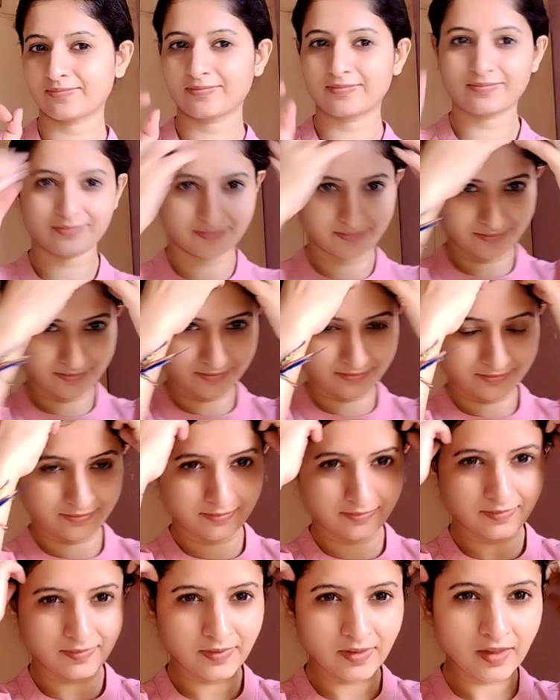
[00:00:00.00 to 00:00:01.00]
Okay, that's
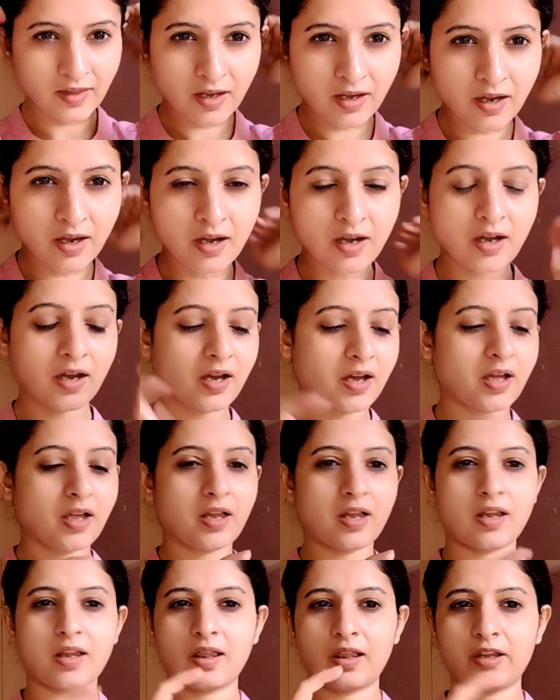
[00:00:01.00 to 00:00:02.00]
it. So now wait
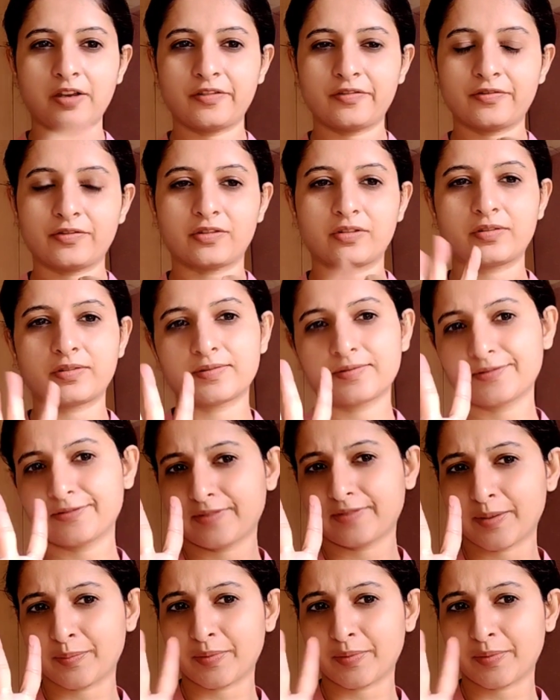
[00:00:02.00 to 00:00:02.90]
for 5 minutes